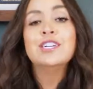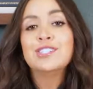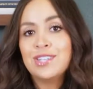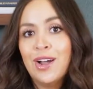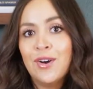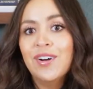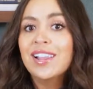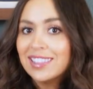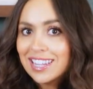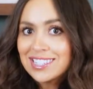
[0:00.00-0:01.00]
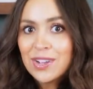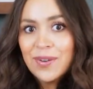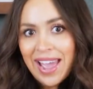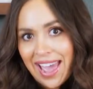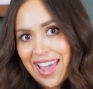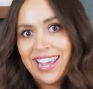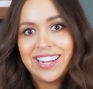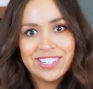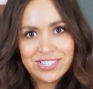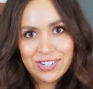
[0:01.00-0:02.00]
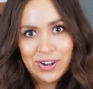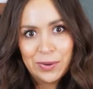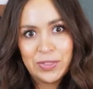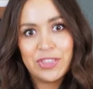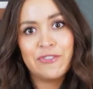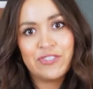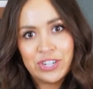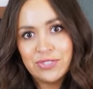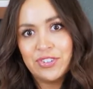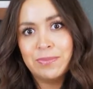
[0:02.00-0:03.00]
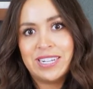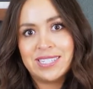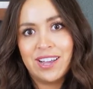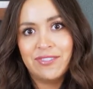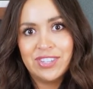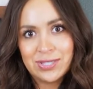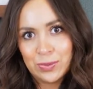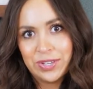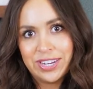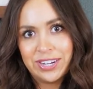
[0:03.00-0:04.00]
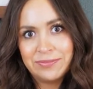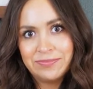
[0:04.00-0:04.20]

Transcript: So let's go ahead and get started with the first few months of the school year.